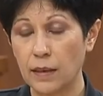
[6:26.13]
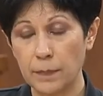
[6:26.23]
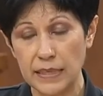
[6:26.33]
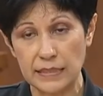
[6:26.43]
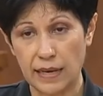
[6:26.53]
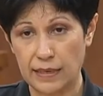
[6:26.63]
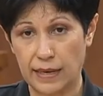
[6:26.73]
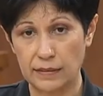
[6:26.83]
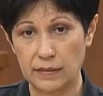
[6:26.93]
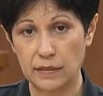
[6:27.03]
please
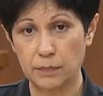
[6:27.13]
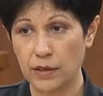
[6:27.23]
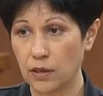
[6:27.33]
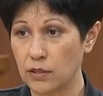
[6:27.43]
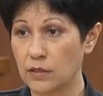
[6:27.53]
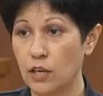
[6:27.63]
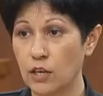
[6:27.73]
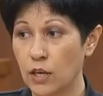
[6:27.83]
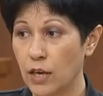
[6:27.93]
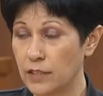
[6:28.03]
highlight it, because
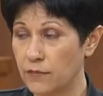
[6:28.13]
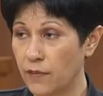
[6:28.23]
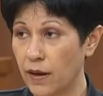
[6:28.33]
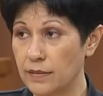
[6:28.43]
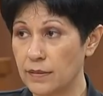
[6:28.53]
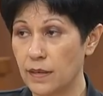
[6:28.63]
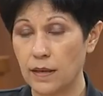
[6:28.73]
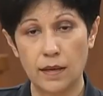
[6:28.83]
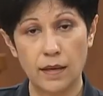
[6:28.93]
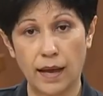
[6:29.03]
as far as
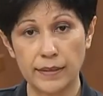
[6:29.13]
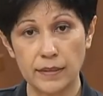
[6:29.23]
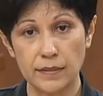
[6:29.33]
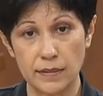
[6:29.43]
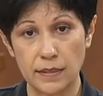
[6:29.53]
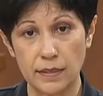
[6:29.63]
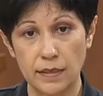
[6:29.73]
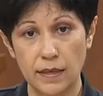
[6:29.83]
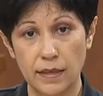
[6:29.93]
I can see,